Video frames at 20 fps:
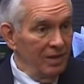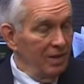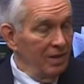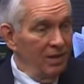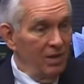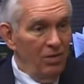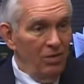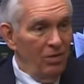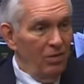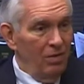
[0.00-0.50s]

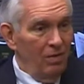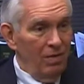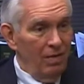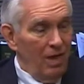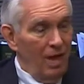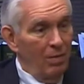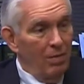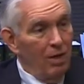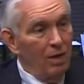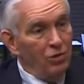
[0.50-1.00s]
You know,
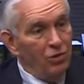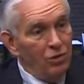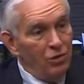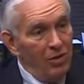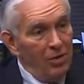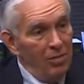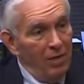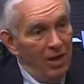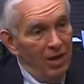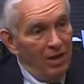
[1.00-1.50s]
I'm not sure
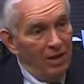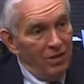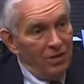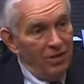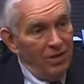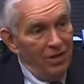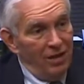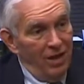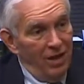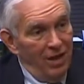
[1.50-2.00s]
anybody else
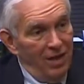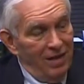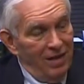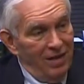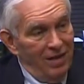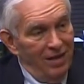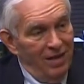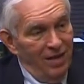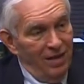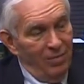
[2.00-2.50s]
did that.
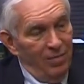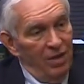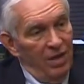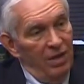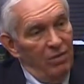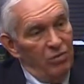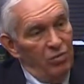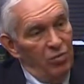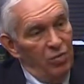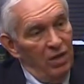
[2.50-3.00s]
But
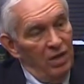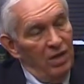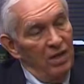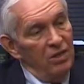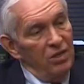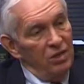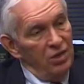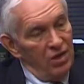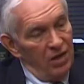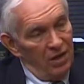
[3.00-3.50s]
he was really
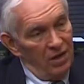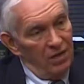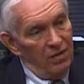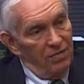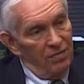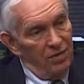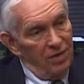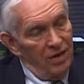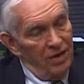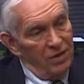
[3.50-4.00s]
a stickler
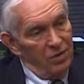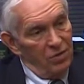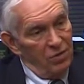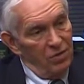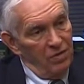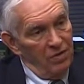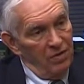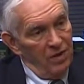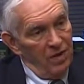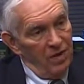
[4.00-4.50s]
for that sort
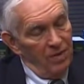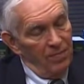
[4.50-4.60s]
of thing.